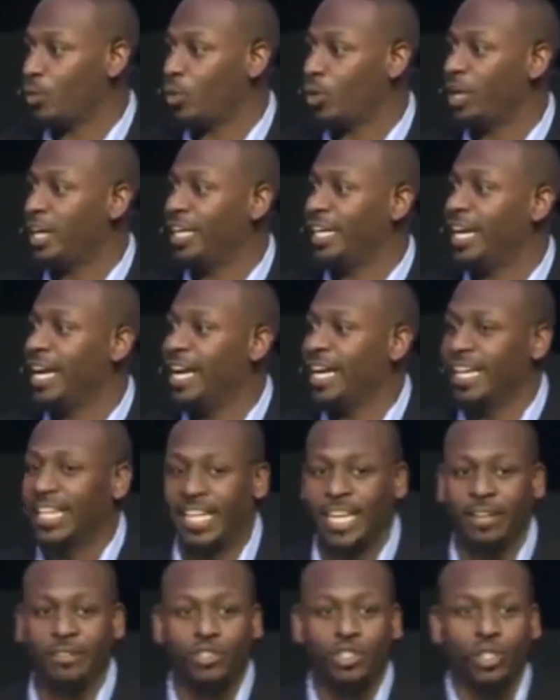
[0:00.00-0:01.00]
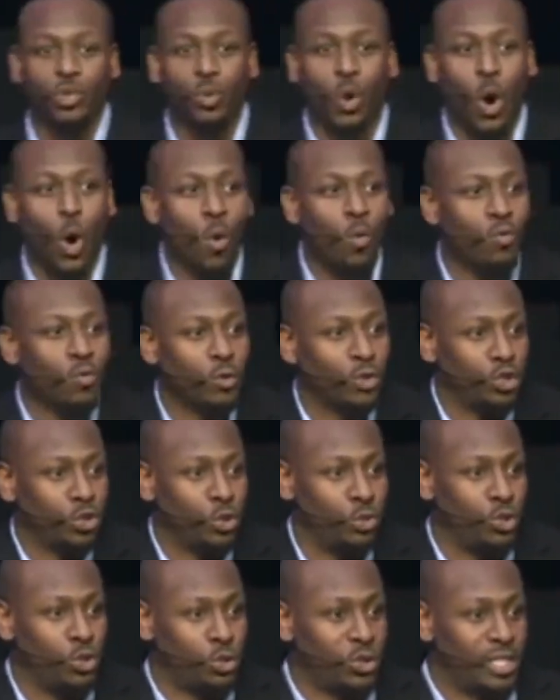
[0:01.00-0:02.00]
where he gives you over
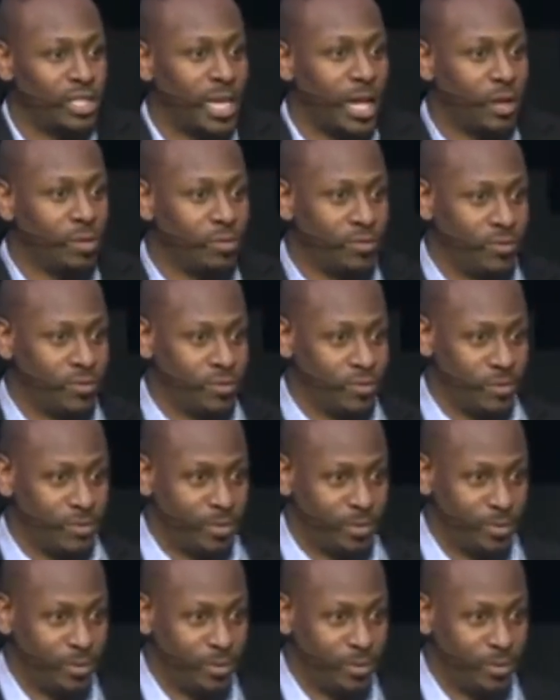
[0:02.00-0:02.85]
to yourself.